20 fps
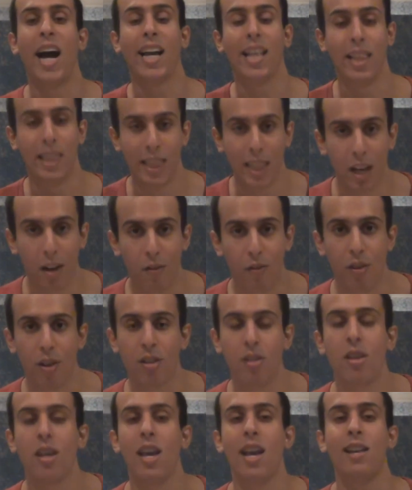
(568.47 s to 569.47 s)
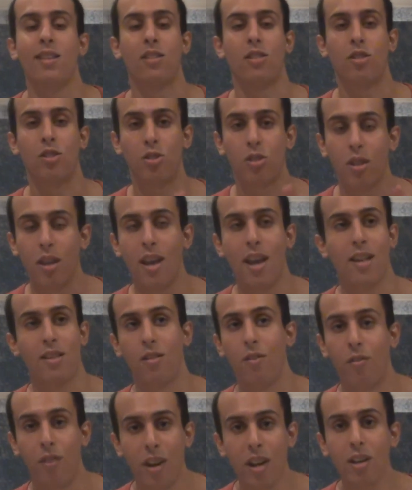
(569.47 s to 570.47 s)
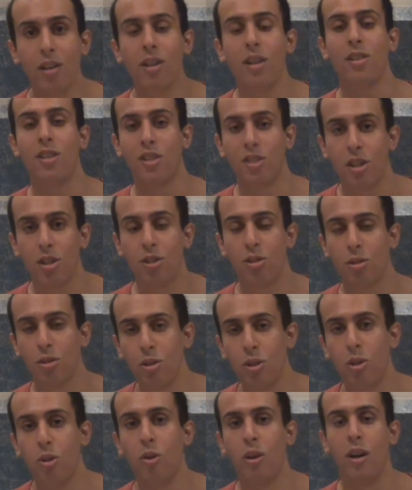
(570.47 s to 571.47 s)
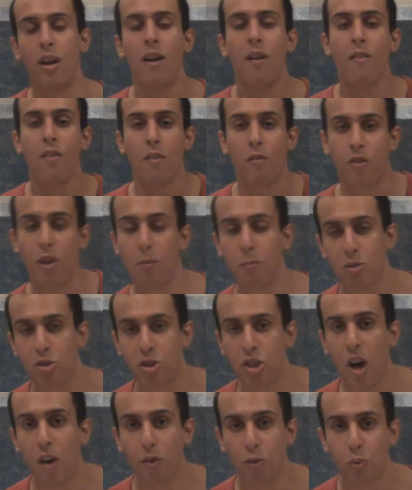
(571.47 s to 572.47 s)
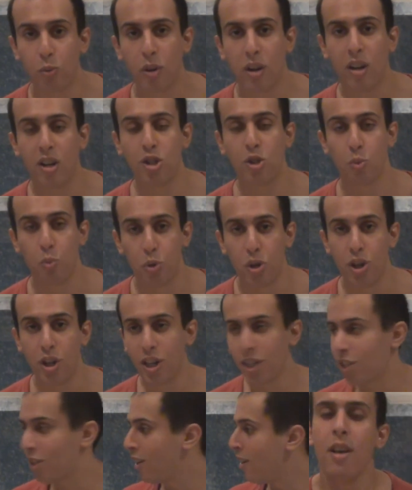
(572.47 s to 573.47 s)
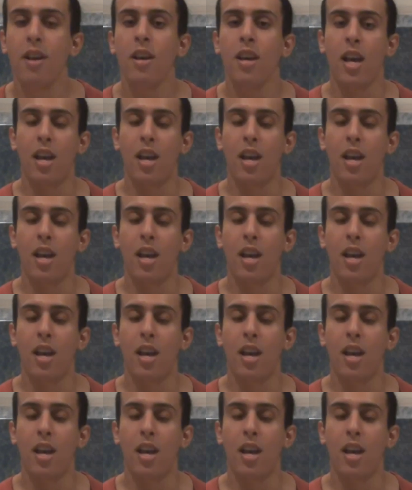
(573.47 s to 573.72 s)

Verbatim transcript: I love it. It's a very good addition to From Software's work.